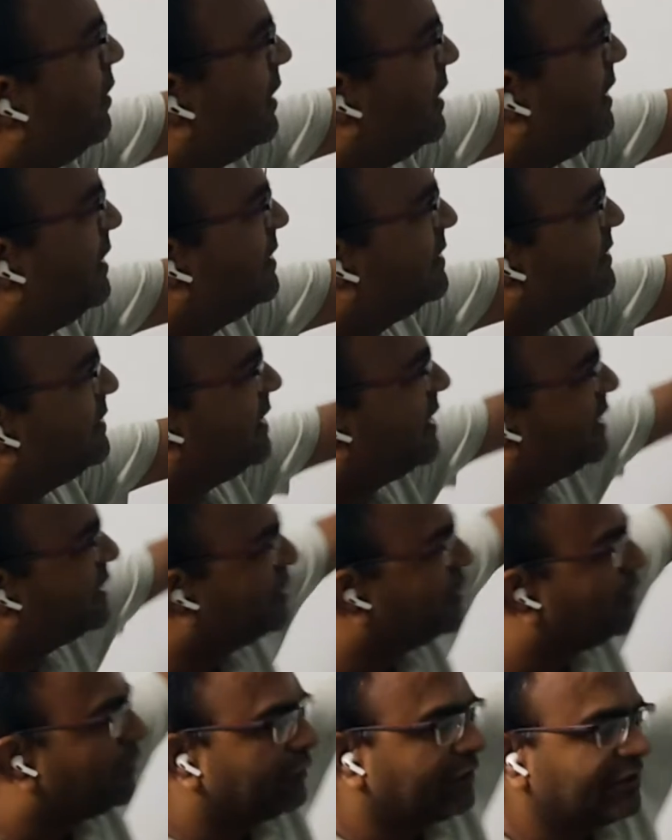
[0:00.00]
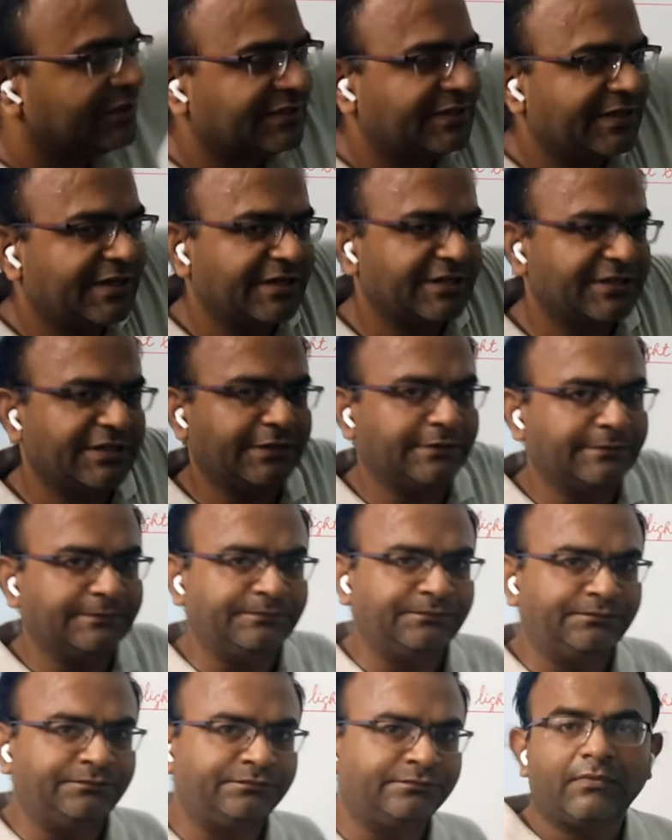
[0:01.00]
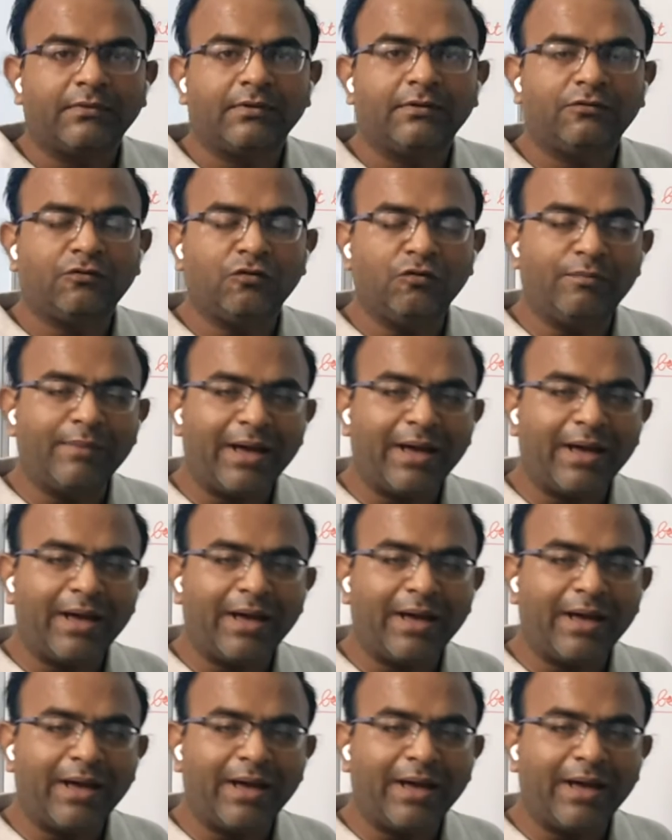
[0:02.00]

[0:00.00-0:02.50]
in this direction or this direction. So